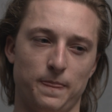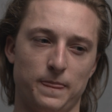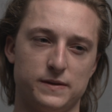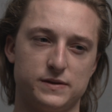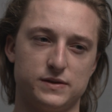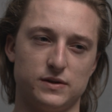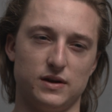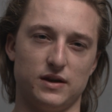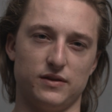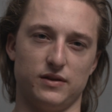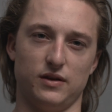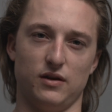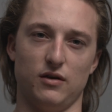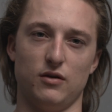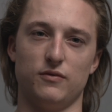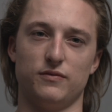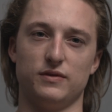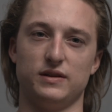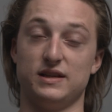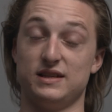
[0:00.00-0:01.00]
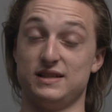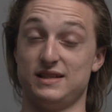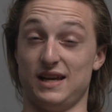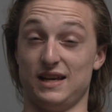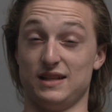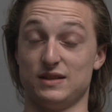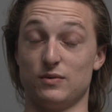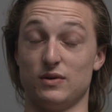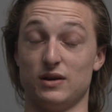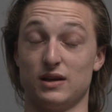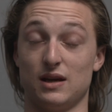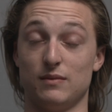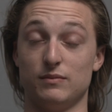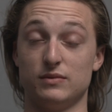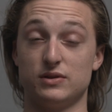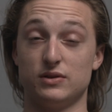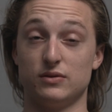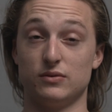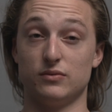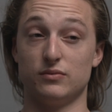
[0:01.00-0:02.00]
so nothing overly intense when it came
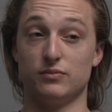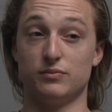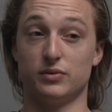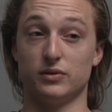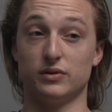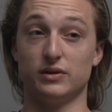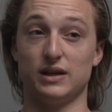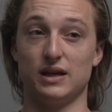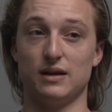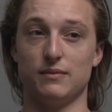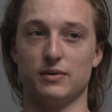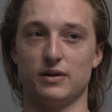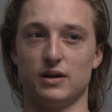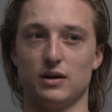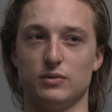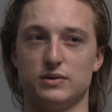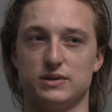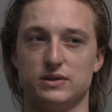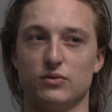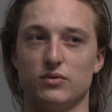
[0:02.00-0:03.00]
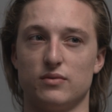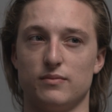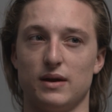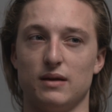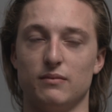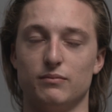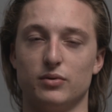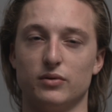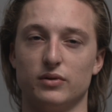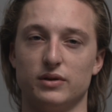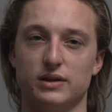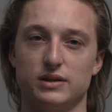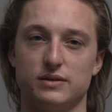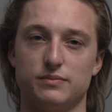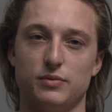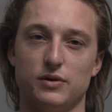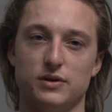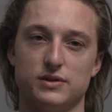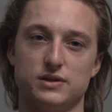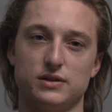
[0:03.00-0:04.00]
to bullying, but I was still the main bullied
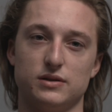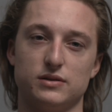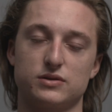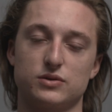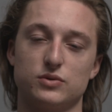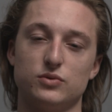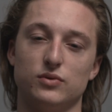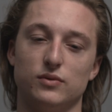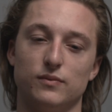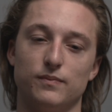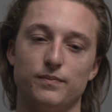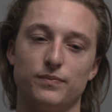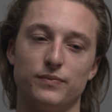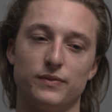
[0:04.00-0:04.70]
person at school.